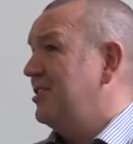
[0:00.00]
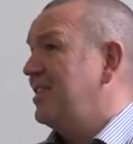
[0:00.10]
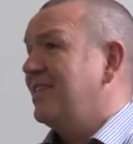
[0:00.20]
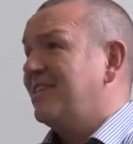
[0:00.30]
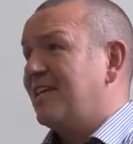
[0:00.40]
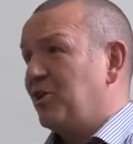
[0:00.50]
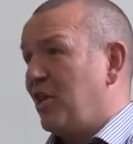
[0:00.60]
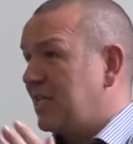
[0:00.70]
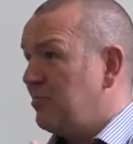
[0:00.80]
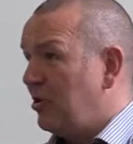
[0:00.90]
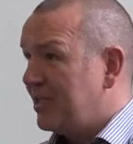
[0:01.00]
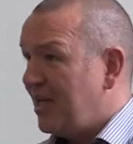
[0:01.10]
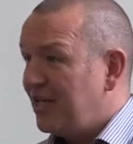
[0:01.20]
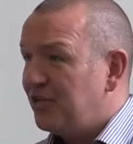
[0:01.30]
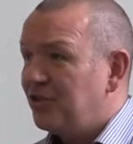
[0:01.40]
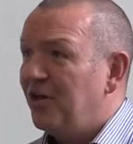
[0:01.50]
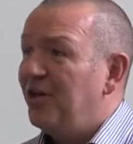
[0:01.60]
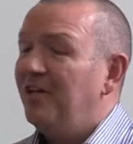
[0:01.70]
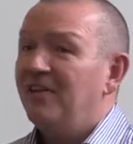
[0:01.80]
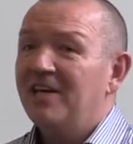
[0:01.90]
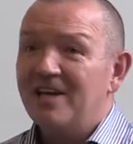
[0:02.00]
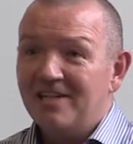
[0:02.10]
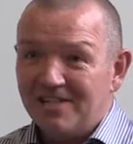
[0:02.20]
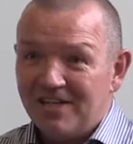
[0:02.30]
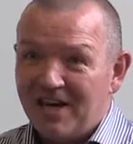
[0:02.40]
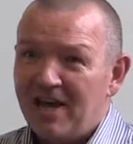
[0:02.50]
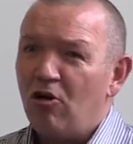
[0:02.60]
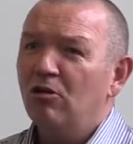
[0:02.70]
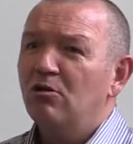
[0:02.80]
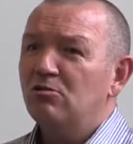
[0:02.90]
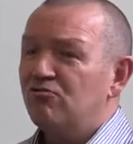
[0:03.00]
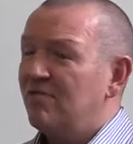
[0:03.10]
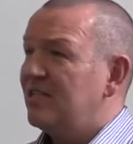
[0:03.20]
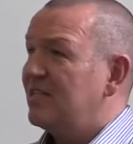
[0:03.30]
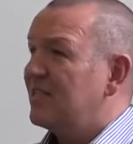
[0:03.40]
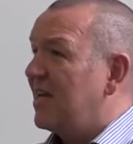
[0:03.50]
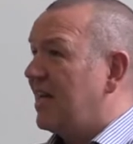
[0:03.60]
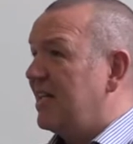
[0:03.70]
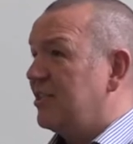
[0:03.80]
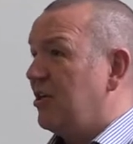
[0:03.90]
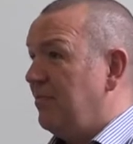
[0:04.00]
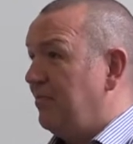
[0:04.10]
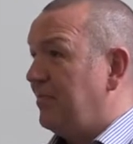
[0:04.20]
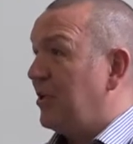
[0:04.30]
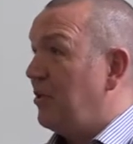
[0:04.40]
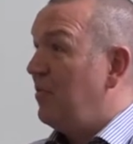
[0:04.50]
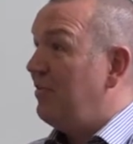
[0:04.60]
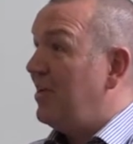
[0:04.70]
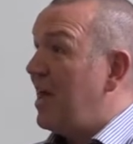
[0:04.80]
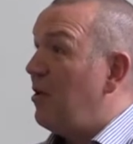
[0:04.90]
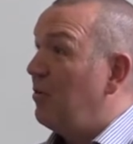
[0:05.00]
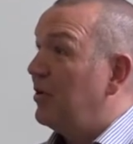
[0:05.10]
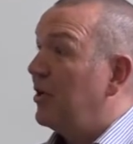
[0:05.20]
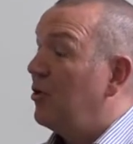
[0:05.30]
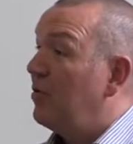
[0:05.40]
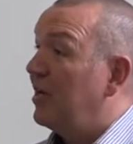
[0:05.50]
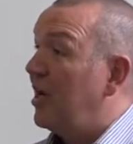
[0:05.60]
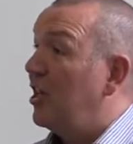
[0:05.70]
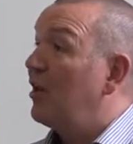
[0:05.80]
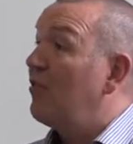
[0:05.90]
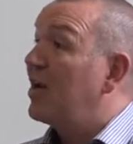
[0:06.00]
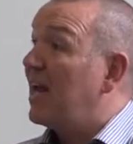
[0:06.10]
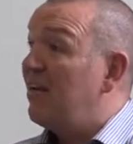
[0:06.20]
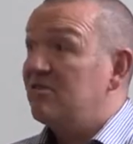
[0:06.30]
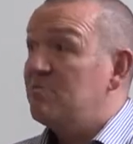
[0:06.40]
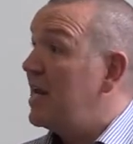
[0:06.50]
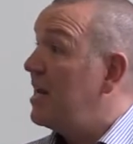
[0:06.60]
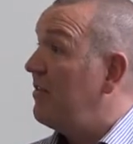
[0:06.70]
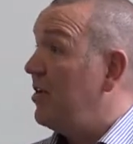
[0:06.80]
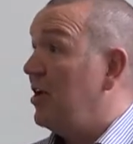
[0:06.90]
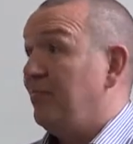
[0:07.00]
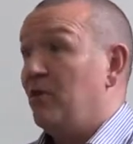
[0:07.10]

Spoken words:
child sexual exploitation, the internet, all those risks that kids come with now, you know, and a lot of our carers may never